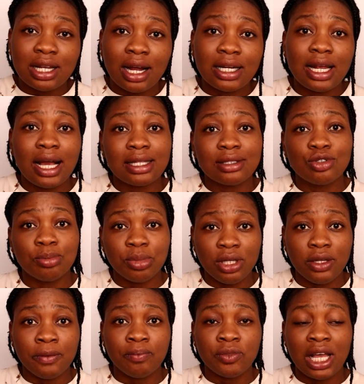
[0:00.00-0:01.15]
card
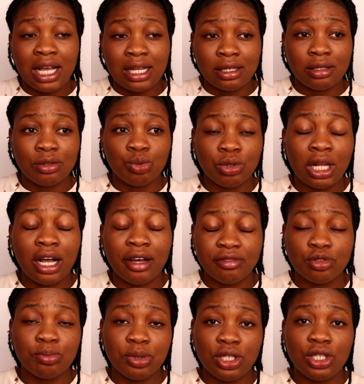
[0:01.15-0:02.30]
will have
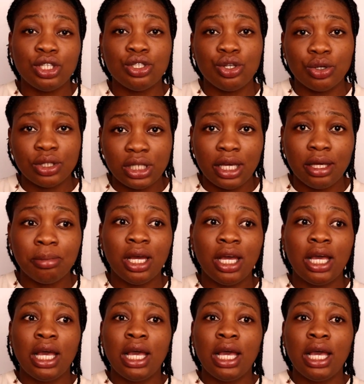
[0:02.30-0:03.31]
to be in your name.